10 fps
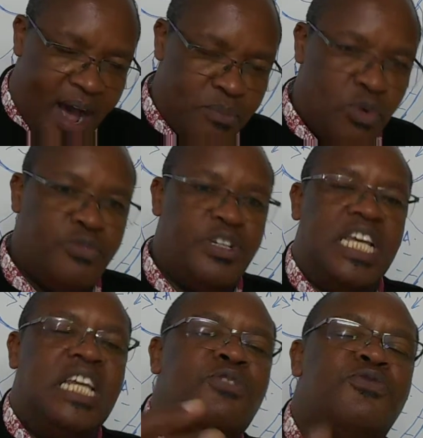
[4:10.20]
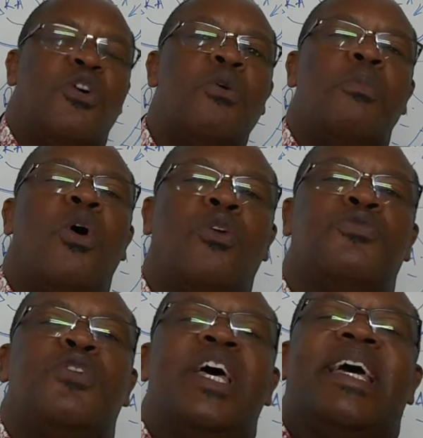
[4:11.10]
moved in form
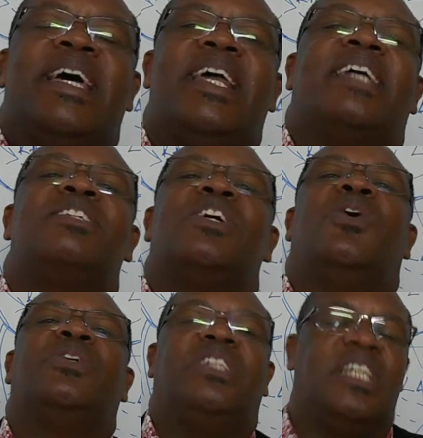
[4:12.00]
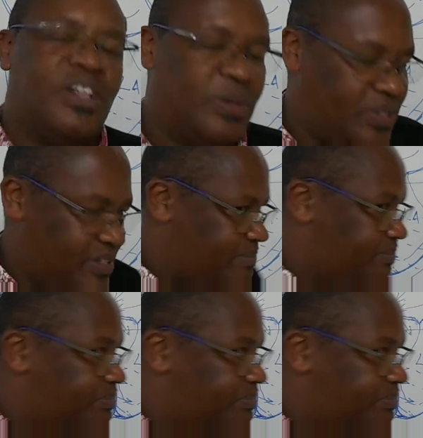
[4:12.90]
of electrical signals.